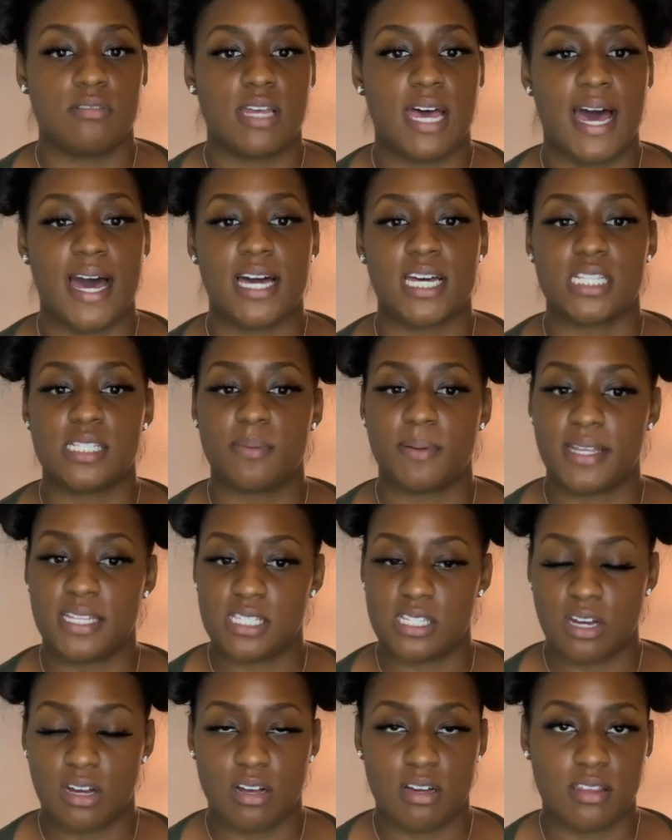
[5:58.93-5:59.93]
I explained
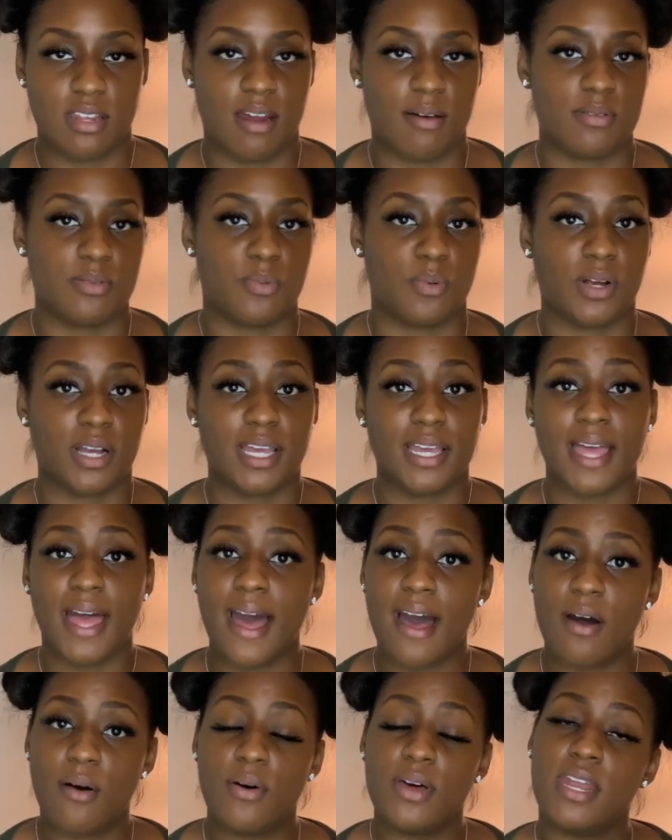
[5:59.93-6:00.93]
to her that I was working
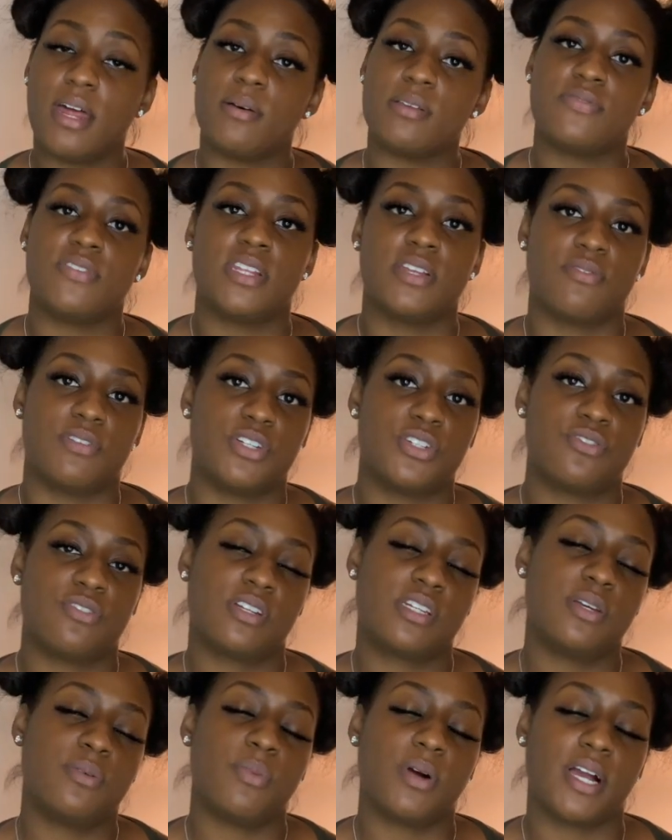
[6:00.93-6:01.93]
out and I was feeling
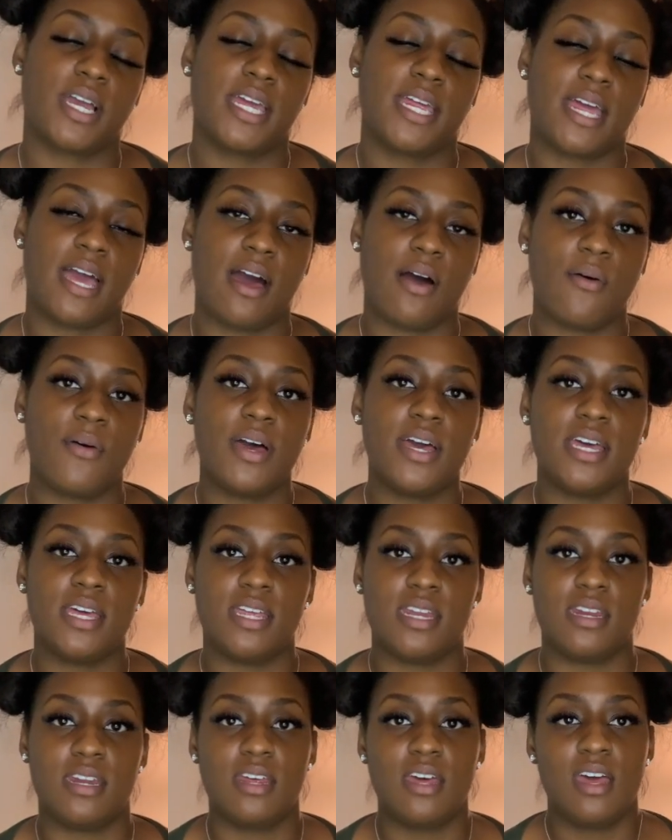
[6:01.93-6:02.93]
restricted working out,
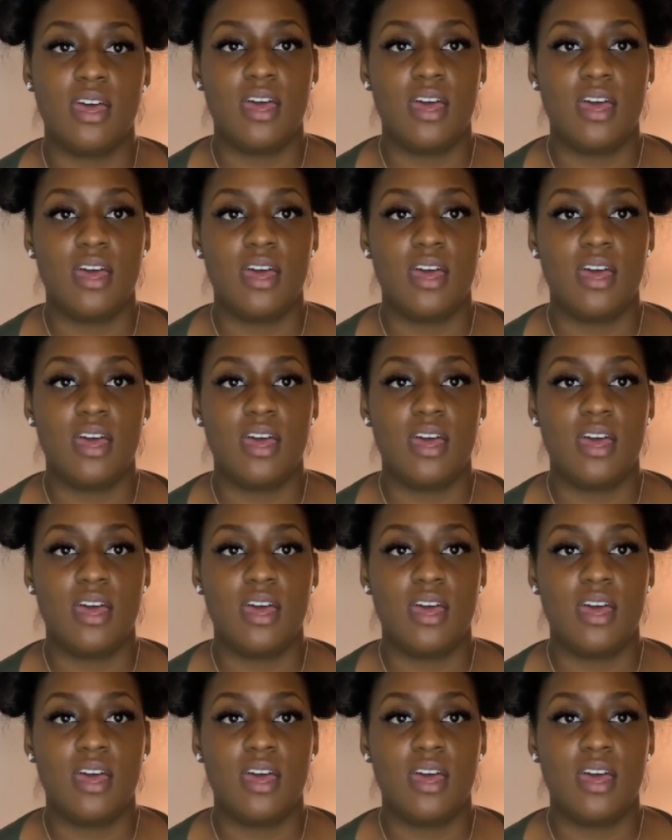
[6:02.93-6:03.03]
and